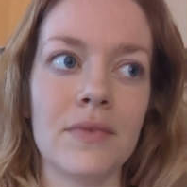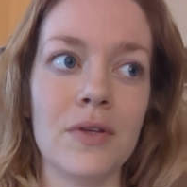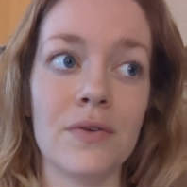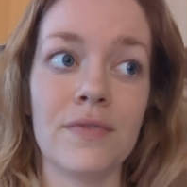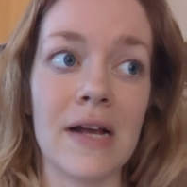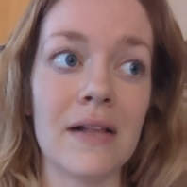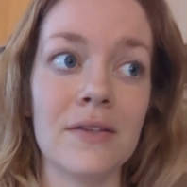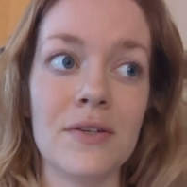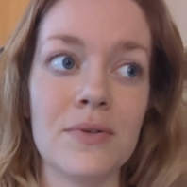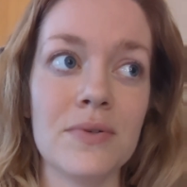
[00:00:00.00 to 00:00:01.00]
Your
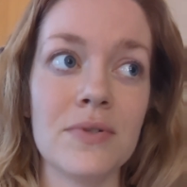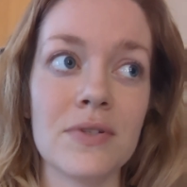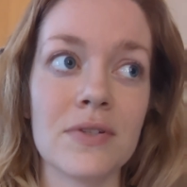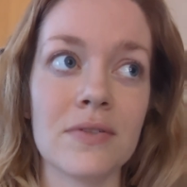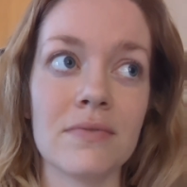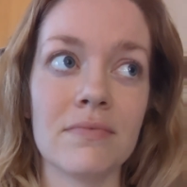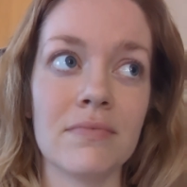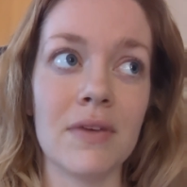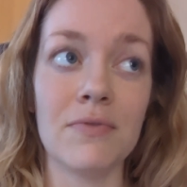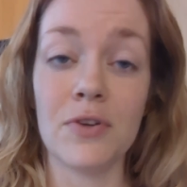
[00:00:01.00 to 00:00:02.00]
values,
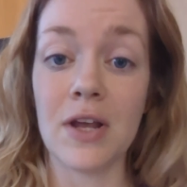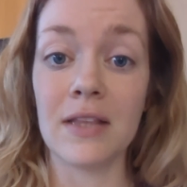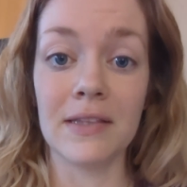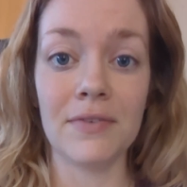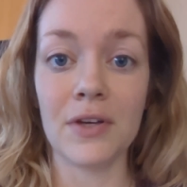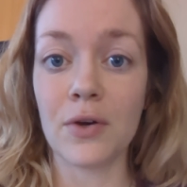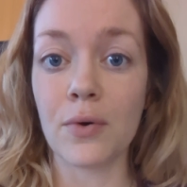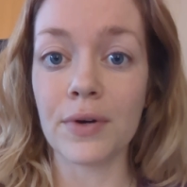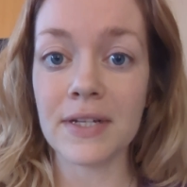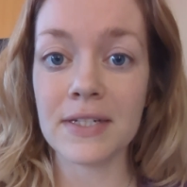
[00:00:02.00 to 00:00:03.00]
if you're not living
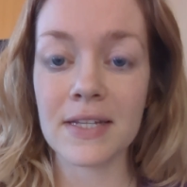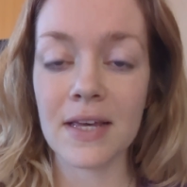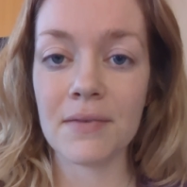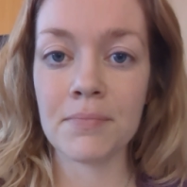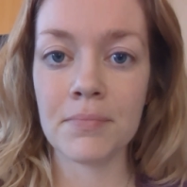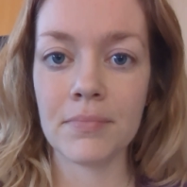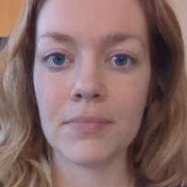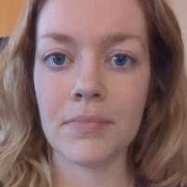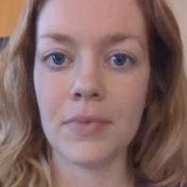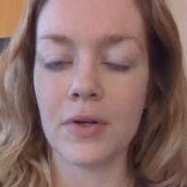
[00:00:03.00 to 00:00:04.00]
according to them,
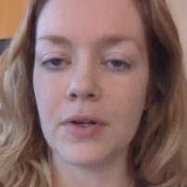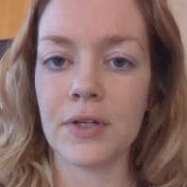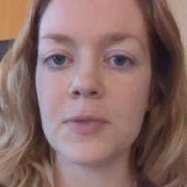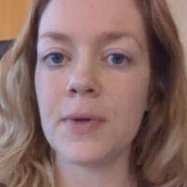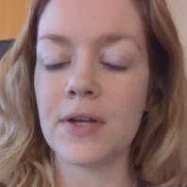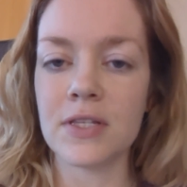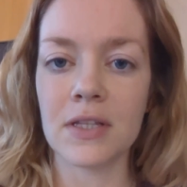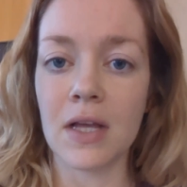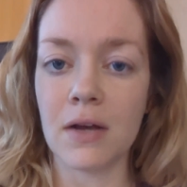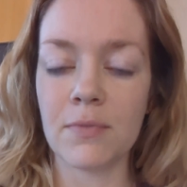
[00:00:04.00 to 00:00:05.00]
you're going to experience a
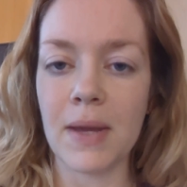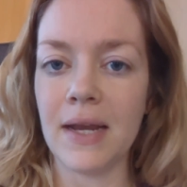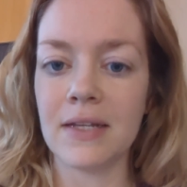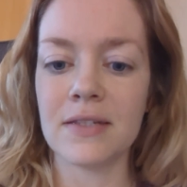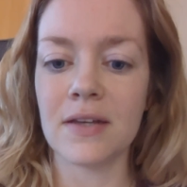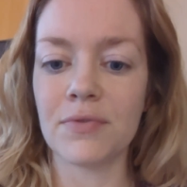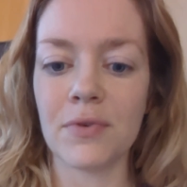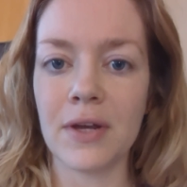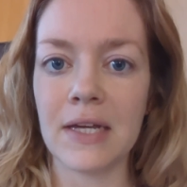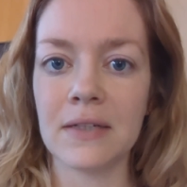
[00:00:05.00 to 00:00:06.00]
lot of pain and
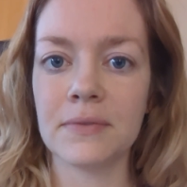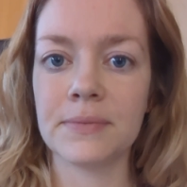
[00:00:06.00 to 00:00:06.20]
suffering.